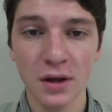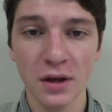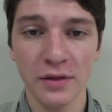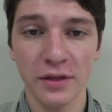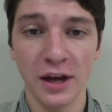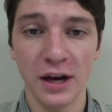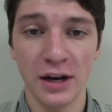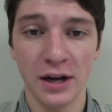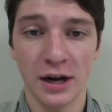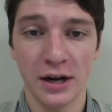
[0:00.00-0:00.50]

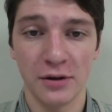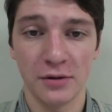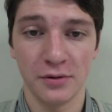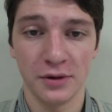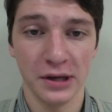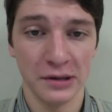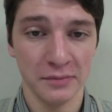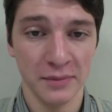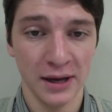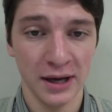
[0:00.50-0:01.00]
they not
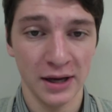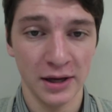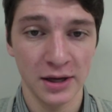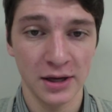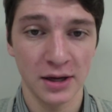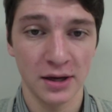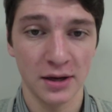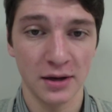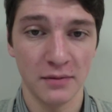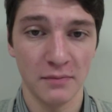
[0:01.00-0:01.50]
only make
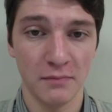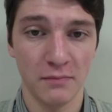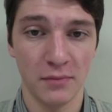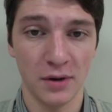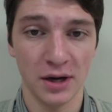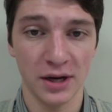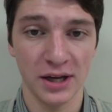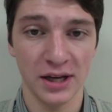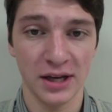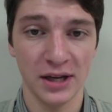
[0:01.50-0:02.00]

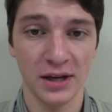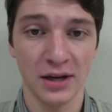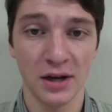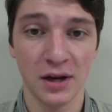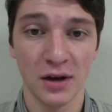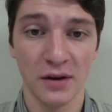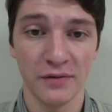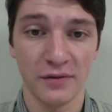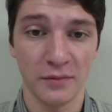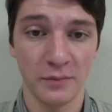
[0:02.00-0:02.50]
money
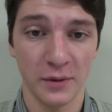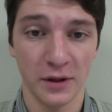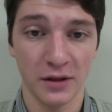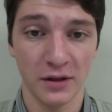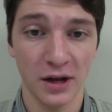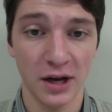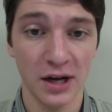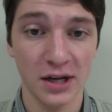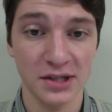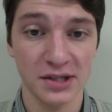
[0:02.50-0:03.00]
from the
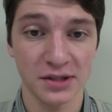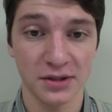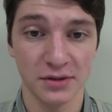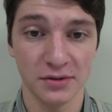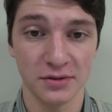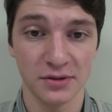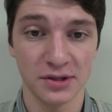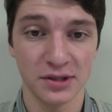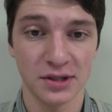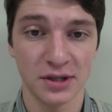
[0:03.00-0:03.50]

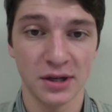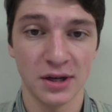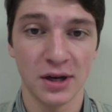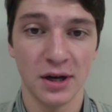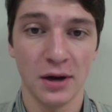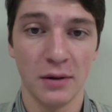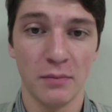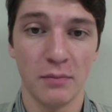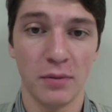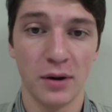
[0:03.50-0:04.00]
lawsuits,
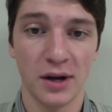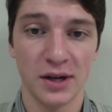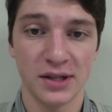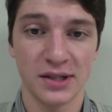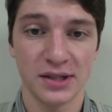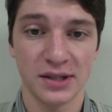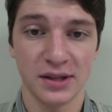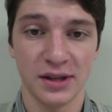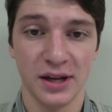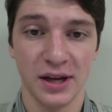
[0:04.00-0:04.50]

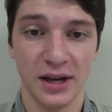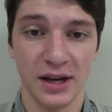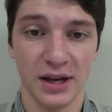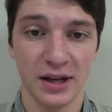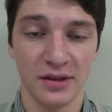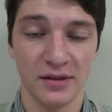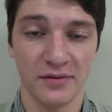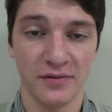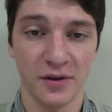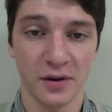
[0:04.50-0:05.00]
but they
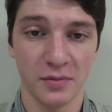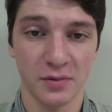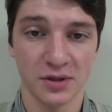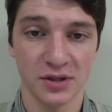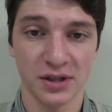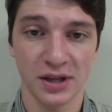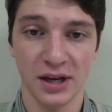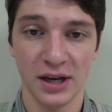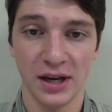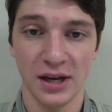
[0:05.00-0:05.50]
get the
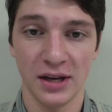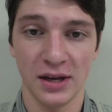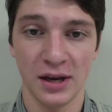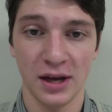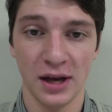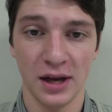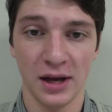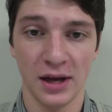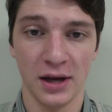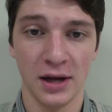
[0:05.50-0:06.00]
farmer's land
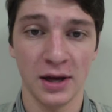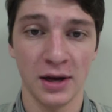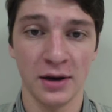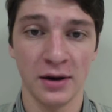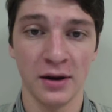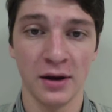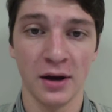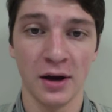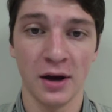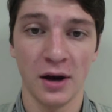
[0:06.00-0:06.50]
and
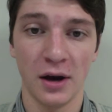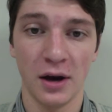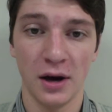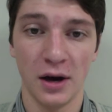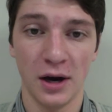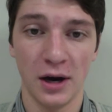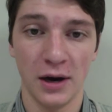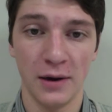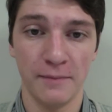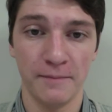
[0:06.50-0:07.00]

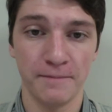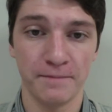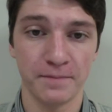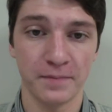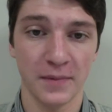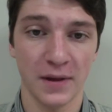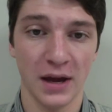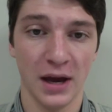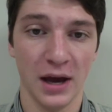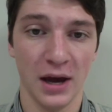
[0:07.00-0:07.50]
um,
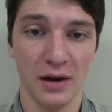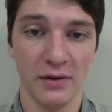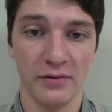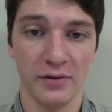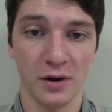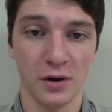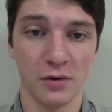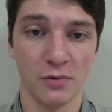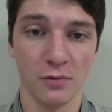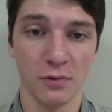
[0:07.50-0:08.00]
have
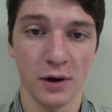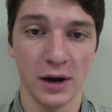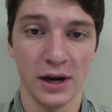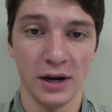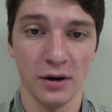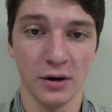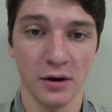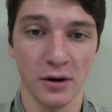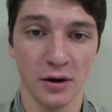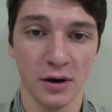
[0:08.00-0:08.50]
a
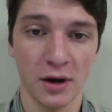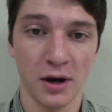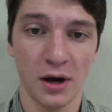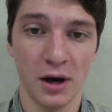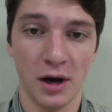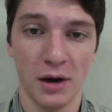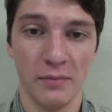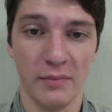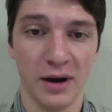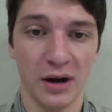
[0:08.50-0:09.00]
greater
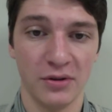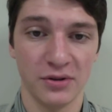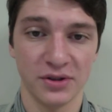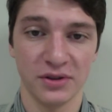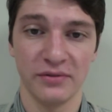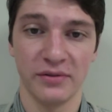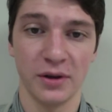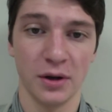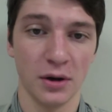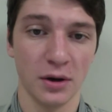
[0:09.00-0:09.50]
amount
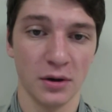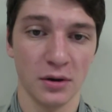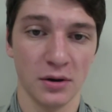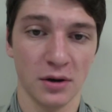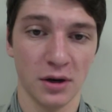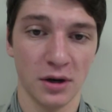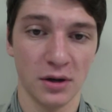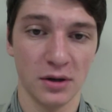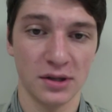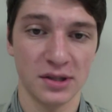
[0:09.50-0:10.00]
of their
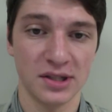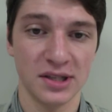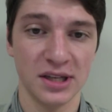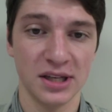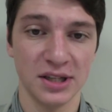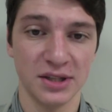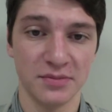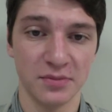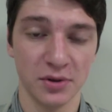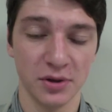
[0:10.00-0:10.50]

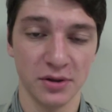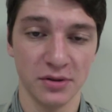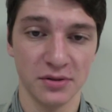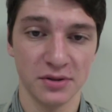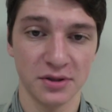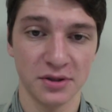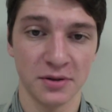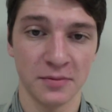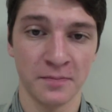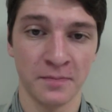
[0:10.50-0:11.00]
seeds
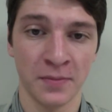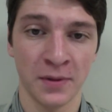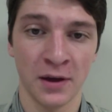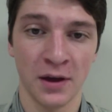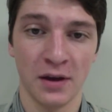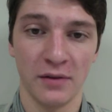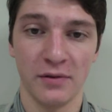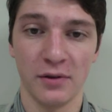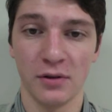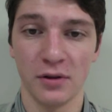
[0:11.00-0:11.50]
produced.
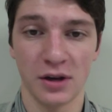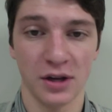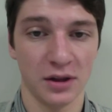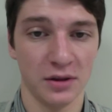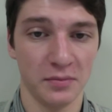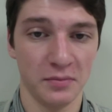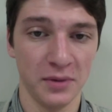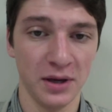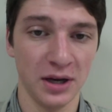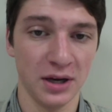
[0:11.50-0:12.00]
If you look at the
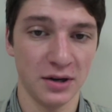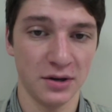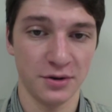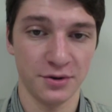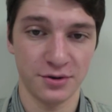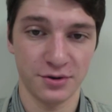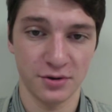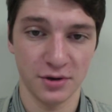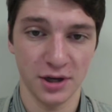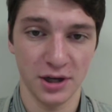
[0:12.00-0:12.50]
meat
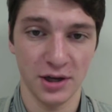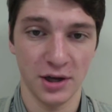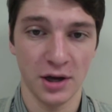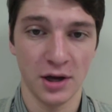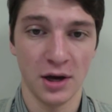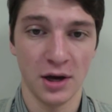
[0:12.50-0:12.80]
industry,